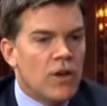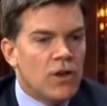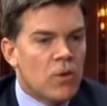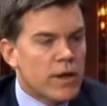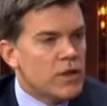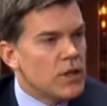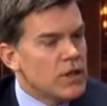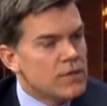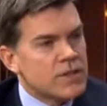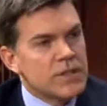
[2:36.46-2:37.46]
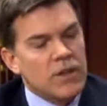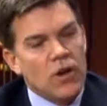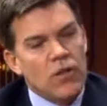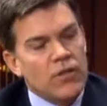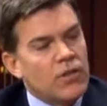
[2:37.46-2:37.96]
Quick lifts and
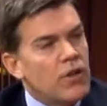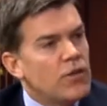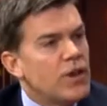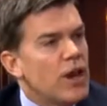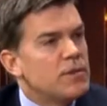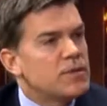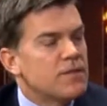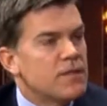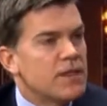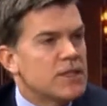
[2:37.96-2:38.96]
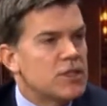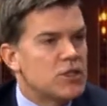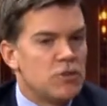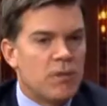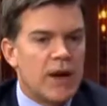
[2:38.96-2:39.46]
all these other types of things
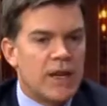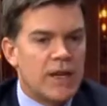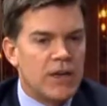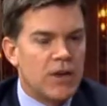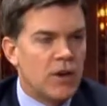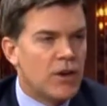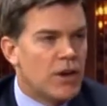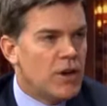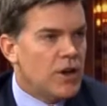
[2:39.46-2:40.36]
that you might hear